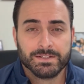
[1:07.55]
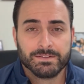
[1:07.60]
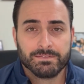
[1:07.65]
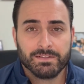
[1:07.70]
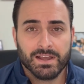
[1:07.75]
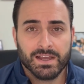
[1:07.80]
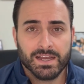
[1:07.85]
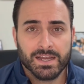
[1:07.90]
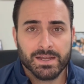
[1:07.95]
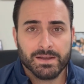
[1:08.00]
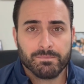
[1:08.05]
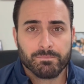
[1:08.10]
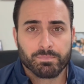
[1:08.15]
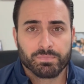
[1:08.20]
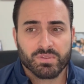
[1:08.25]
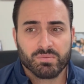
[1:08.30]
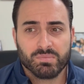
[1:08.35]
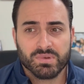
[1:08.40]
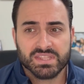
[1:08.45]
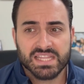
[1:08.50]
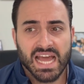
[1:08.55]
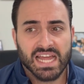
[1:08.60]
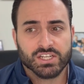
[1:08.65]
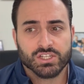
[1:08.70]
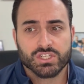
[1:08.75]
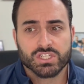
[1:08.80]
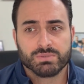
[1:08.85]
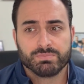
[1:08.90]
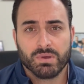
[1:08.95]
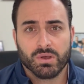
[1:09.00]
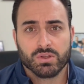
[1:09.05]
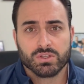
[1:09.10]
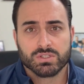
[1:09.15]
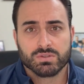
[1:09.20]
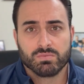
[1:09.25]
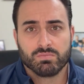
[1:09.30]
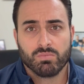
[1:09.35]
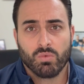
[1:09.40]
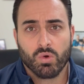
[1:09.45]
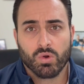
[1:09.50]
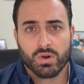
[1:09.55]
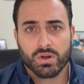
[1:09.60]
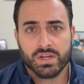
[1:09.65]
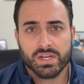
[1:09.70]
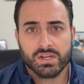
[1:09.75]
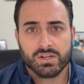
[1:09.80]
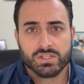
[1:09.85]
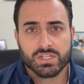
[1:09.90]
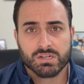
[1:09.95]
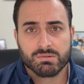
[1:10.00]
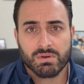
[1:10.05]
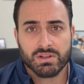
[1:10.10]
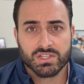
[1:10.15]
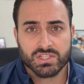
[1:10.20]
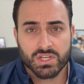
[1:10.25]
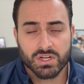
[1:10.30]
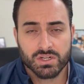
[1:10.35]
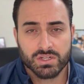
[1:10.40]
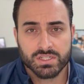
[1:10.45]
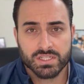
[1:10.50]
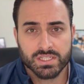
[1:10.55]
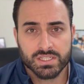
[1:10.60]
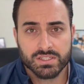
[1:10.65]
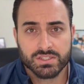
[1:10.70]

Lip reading: But that just spells more near-term uncertainty.